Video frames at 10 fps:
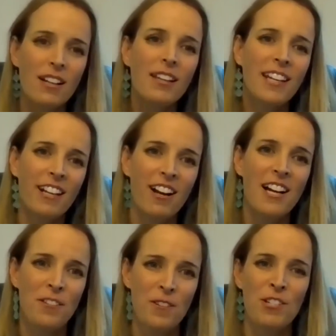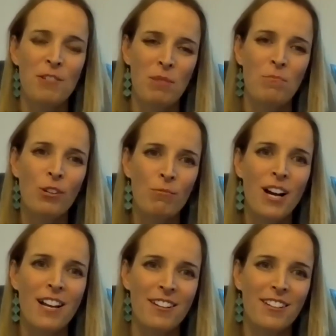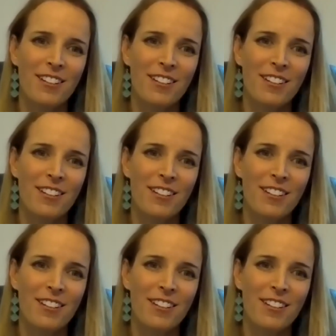yeah, I do ship them worldwide.